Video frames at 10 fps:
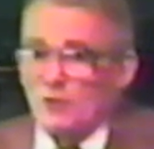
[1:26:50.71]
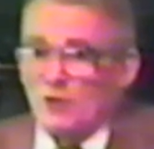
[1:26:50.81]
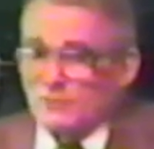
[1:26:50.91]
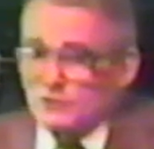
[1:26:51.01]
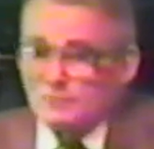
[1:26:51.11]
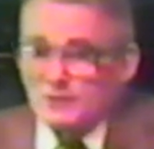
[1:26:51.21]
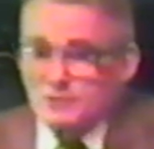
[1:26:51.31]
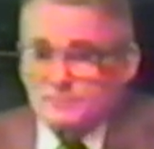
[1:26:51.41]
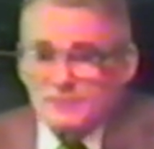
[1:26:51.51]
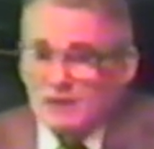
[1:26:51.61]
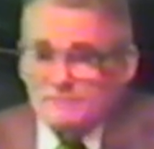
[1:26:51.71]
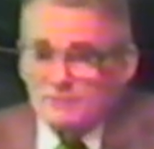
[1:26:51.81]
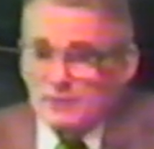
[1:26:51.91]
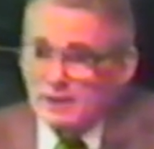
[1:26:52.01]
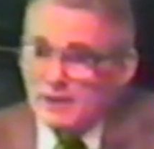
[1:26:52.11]
on, but it took me some time to
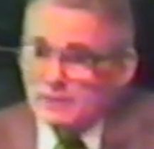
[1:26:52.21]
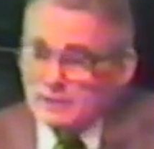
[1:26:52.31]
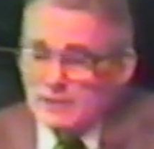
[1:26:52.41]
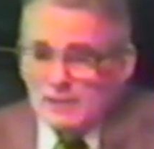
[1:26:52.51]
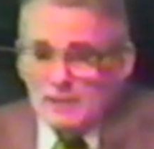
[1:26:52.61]
figure it out.